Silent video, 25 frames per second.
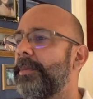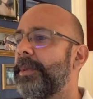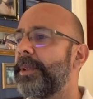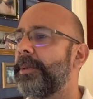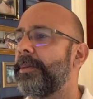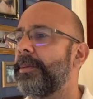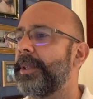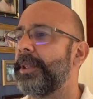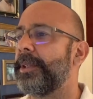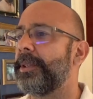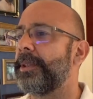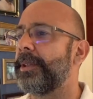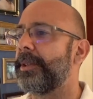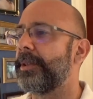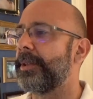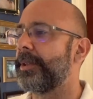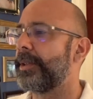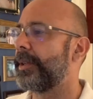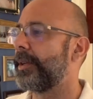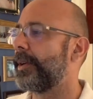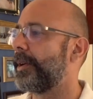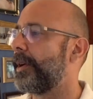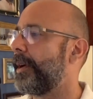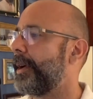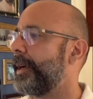bit of
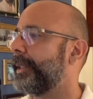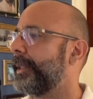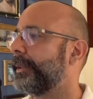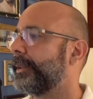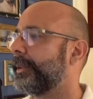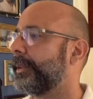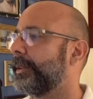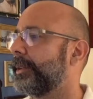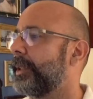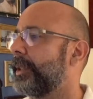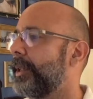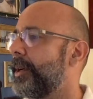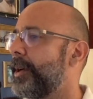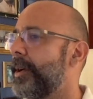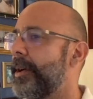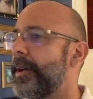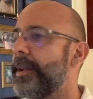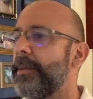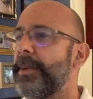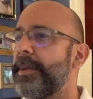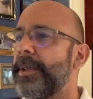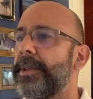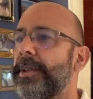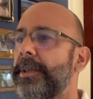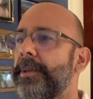research.
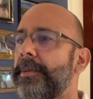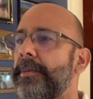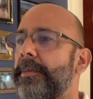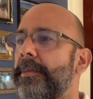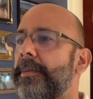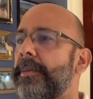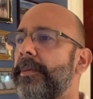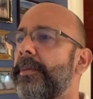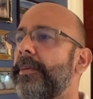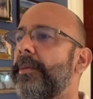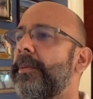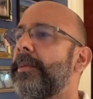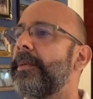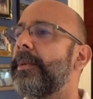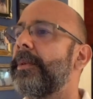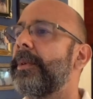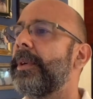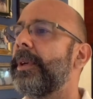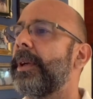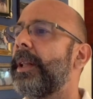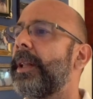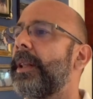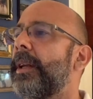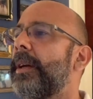Let me just... I'll